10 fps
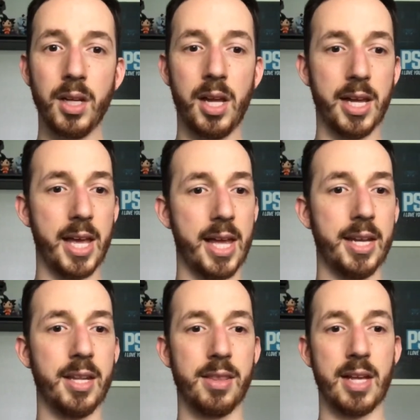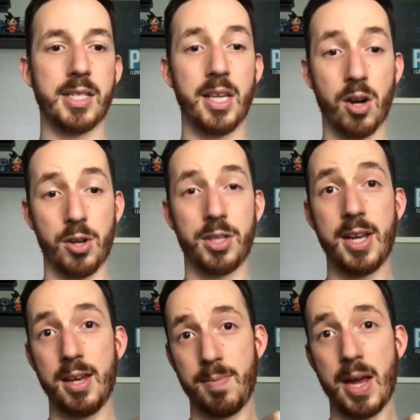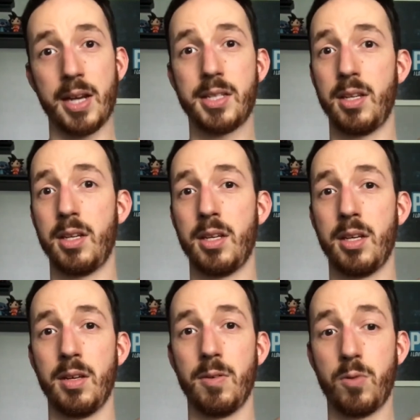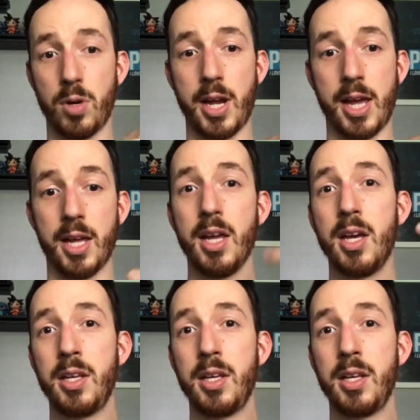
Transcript: Again, that's the Earth Day Magazine 4K,